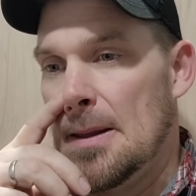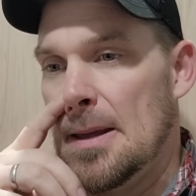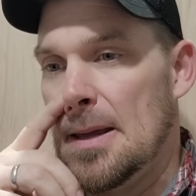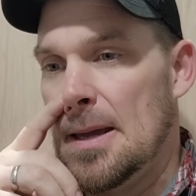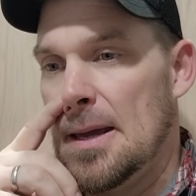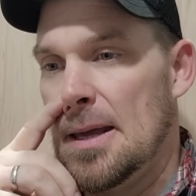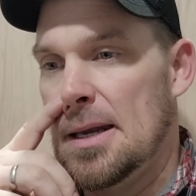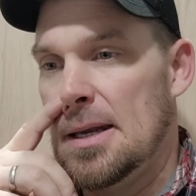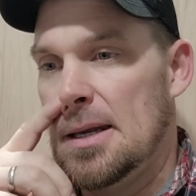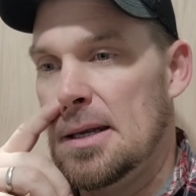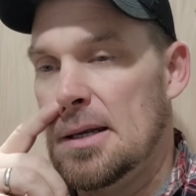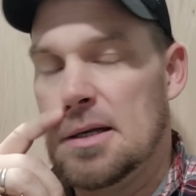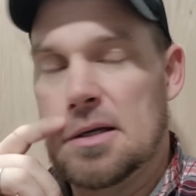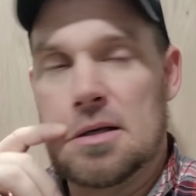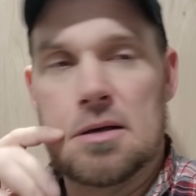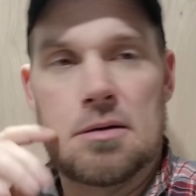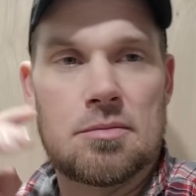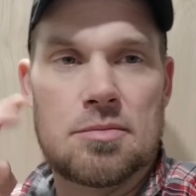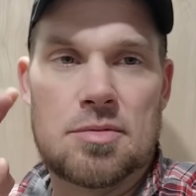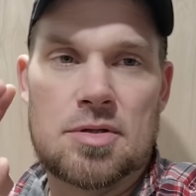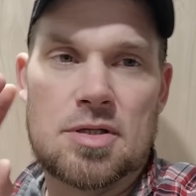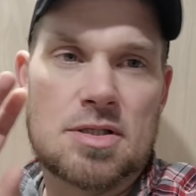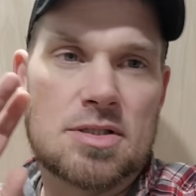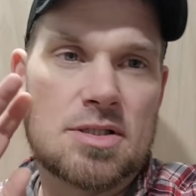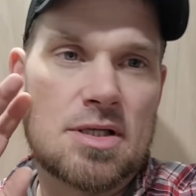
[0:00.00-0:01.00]
And I
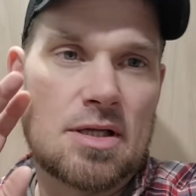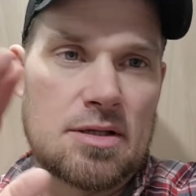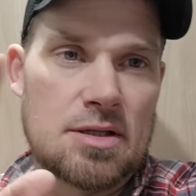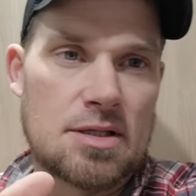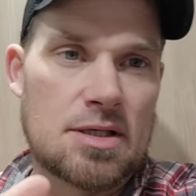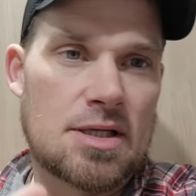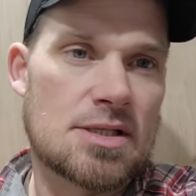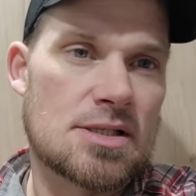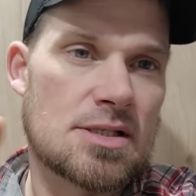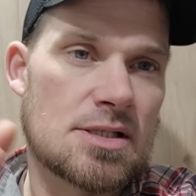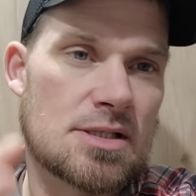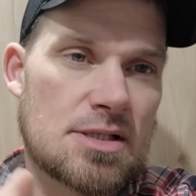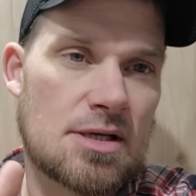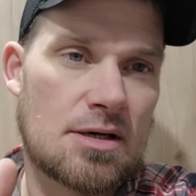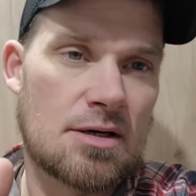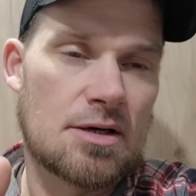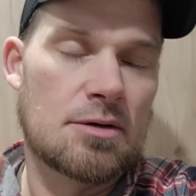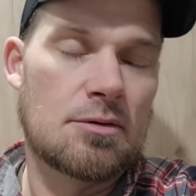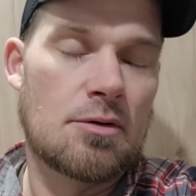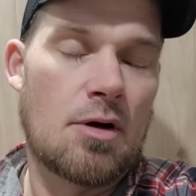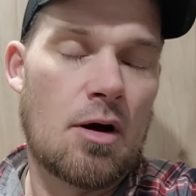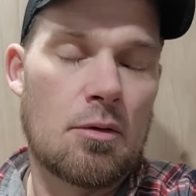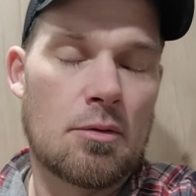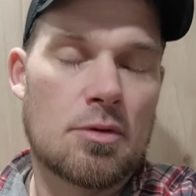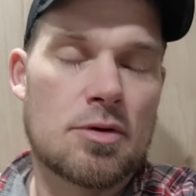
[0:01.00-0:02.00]
mean, there's nothing
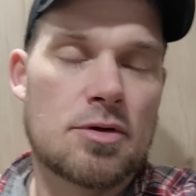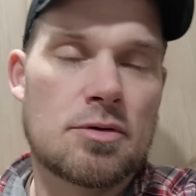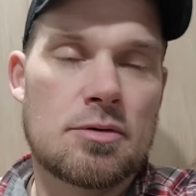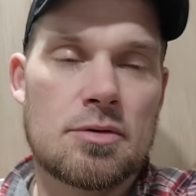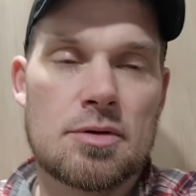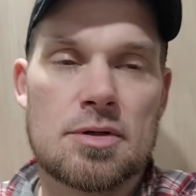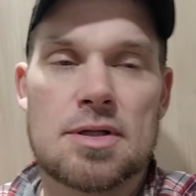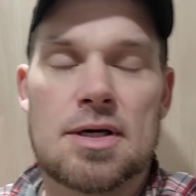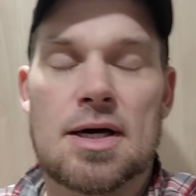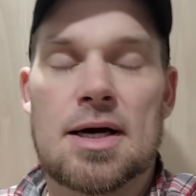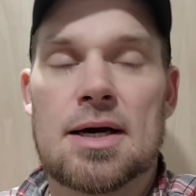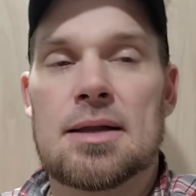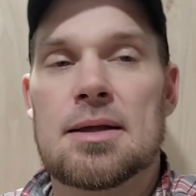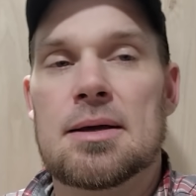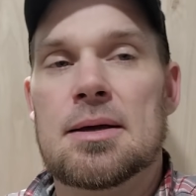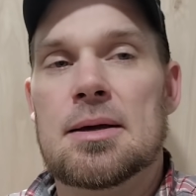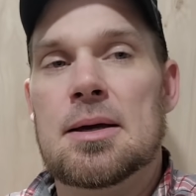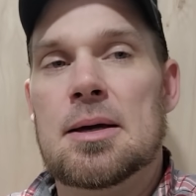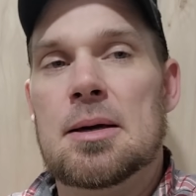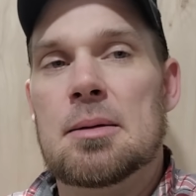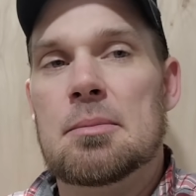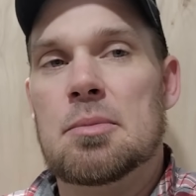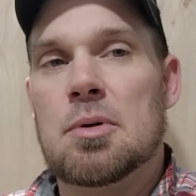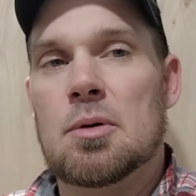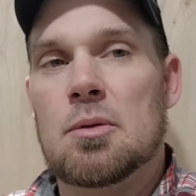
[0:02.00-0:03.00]
necessarily wrong with doing that.
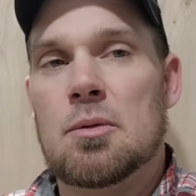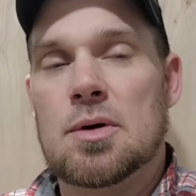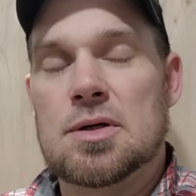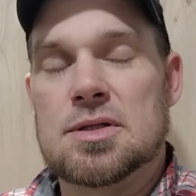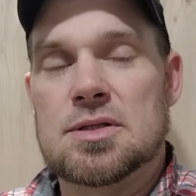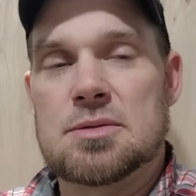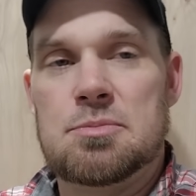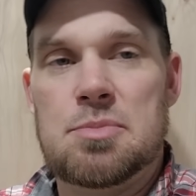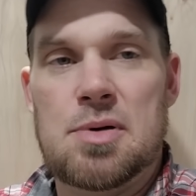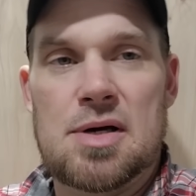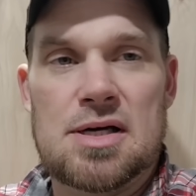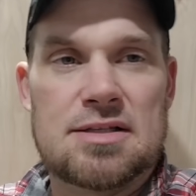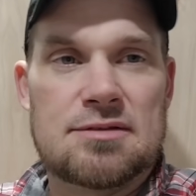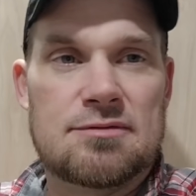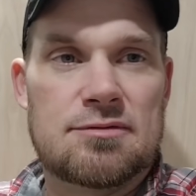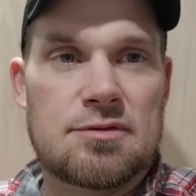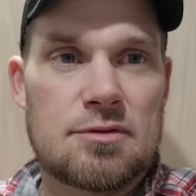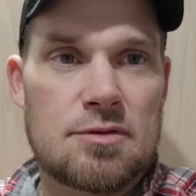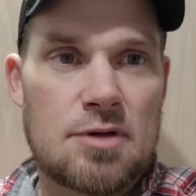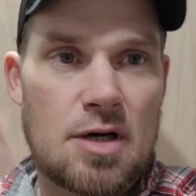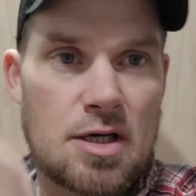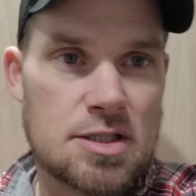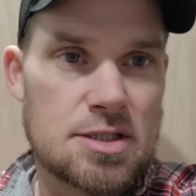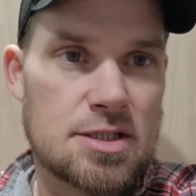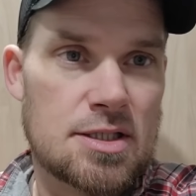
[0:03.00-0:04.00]
But what's best
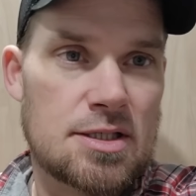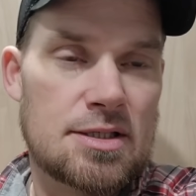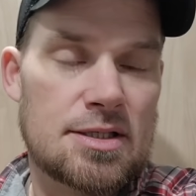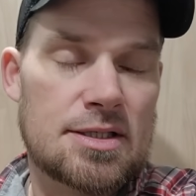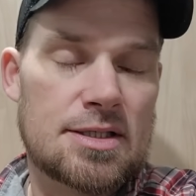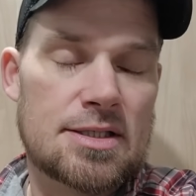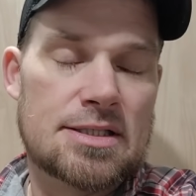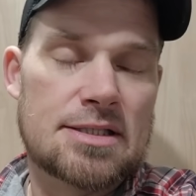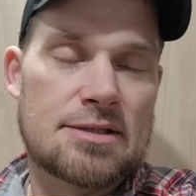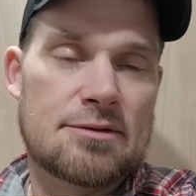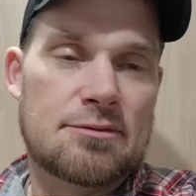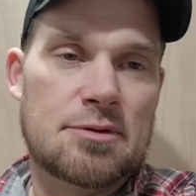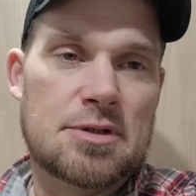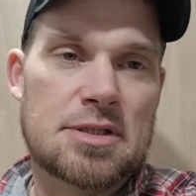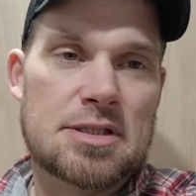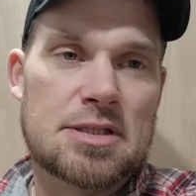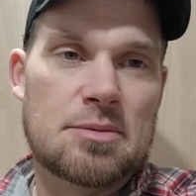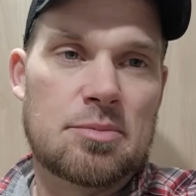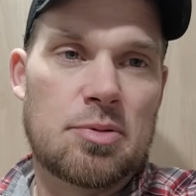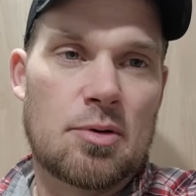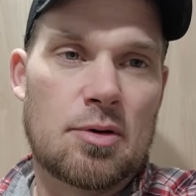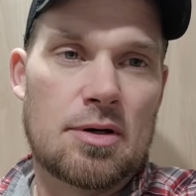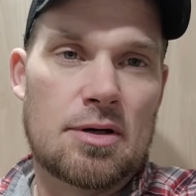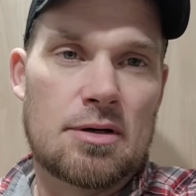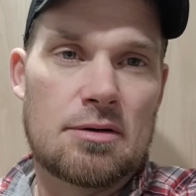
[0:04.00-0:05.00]
for Russia is if we
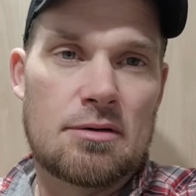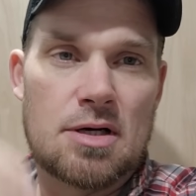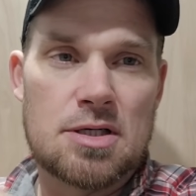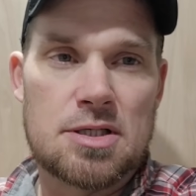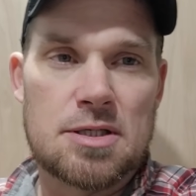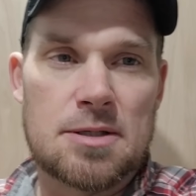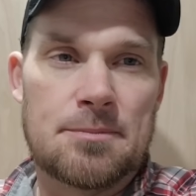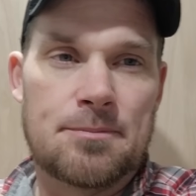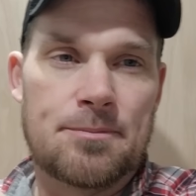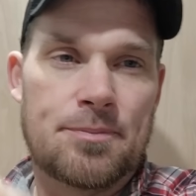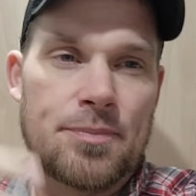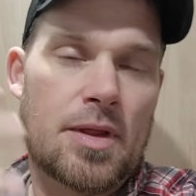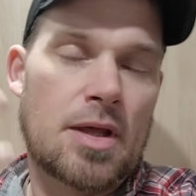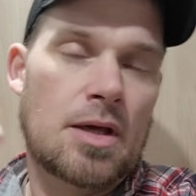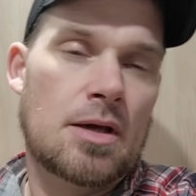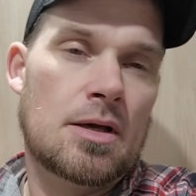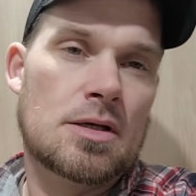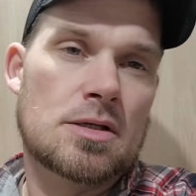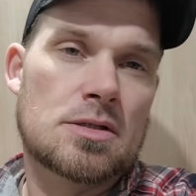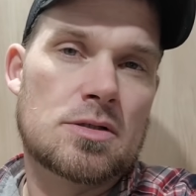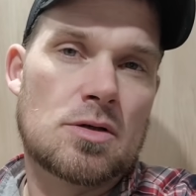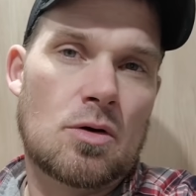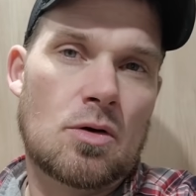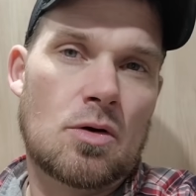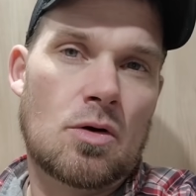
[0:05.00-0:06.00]
support Russia.
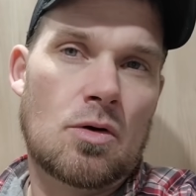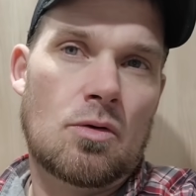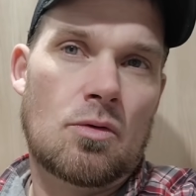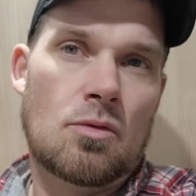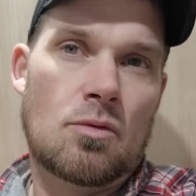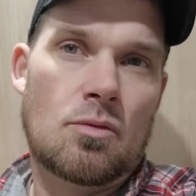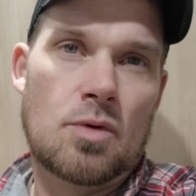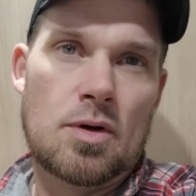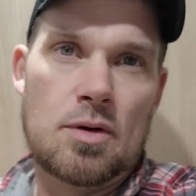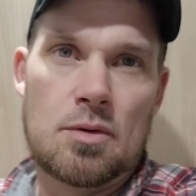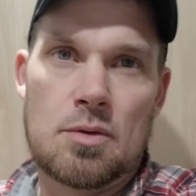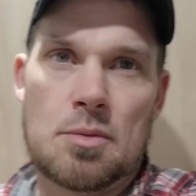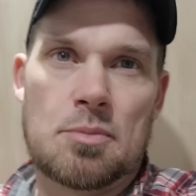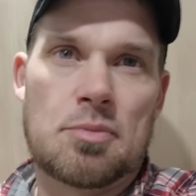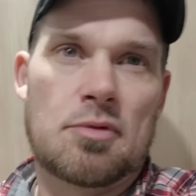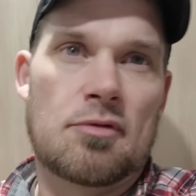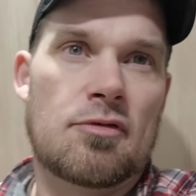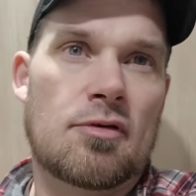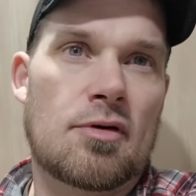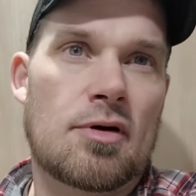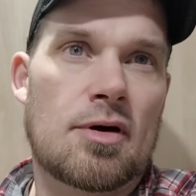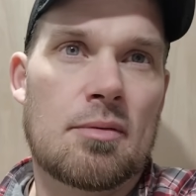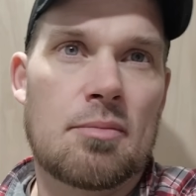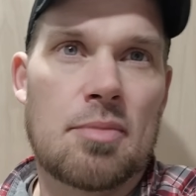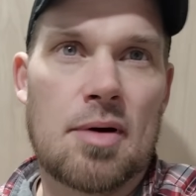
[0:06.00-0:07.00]
So we would
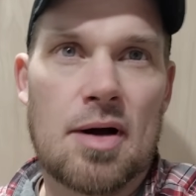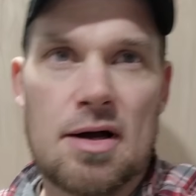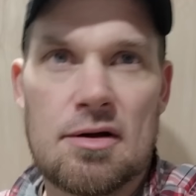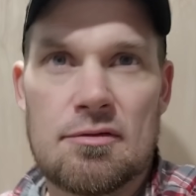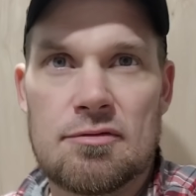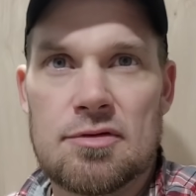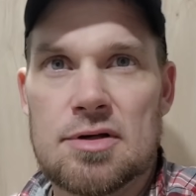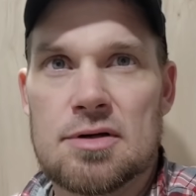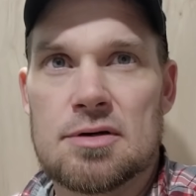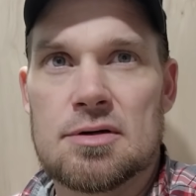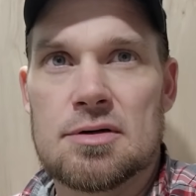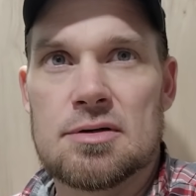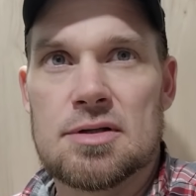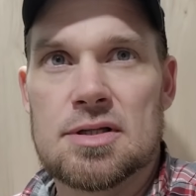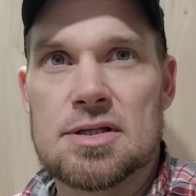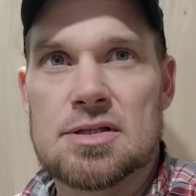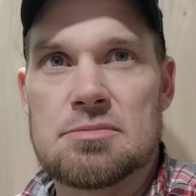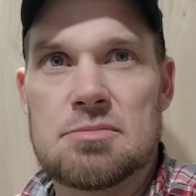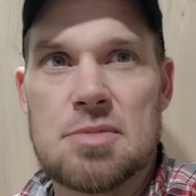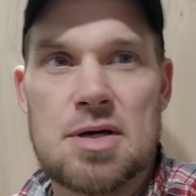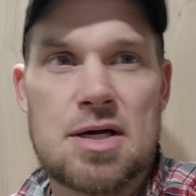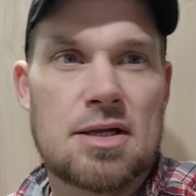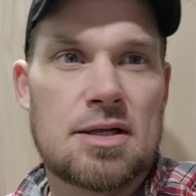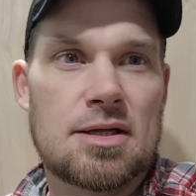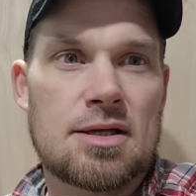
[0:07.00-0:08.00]
prefer to buy a vehicle
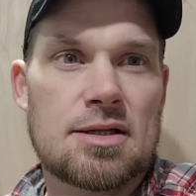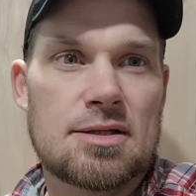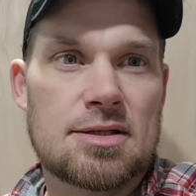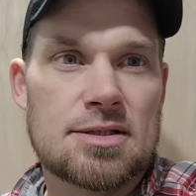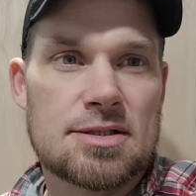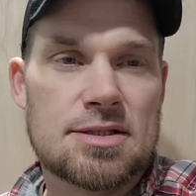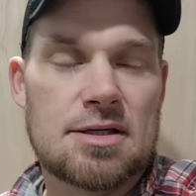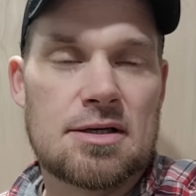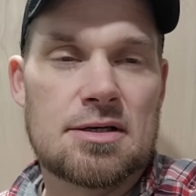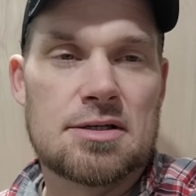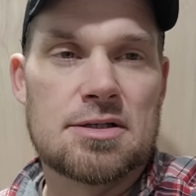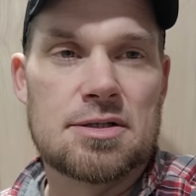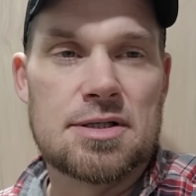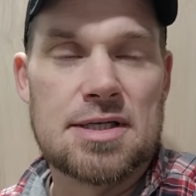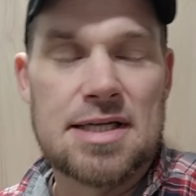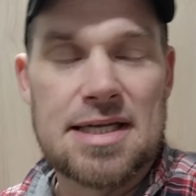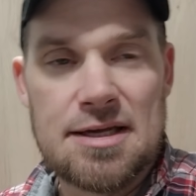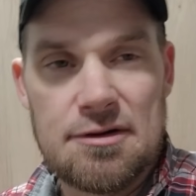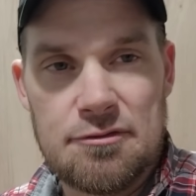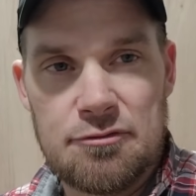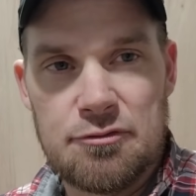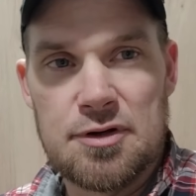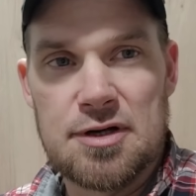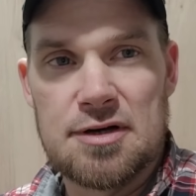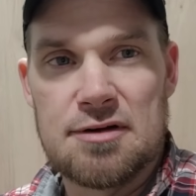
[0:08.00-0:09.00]
that's made in this country
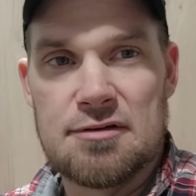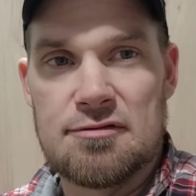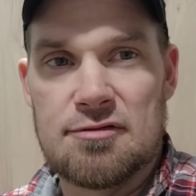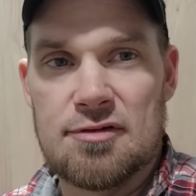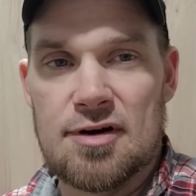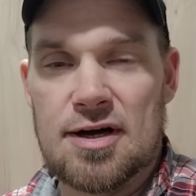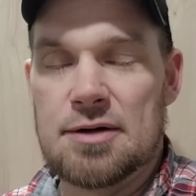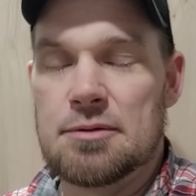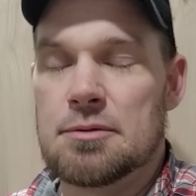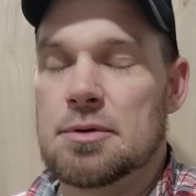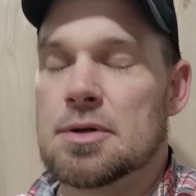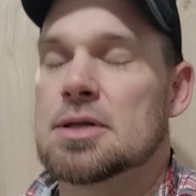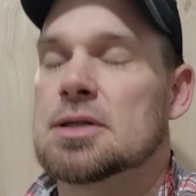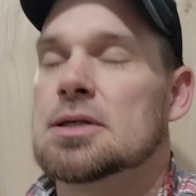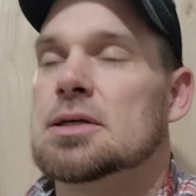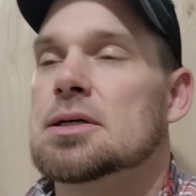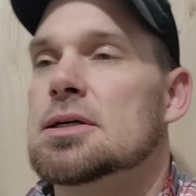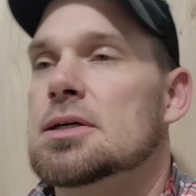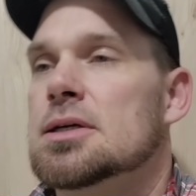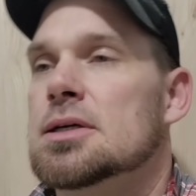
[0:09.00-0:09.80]
if we can find one.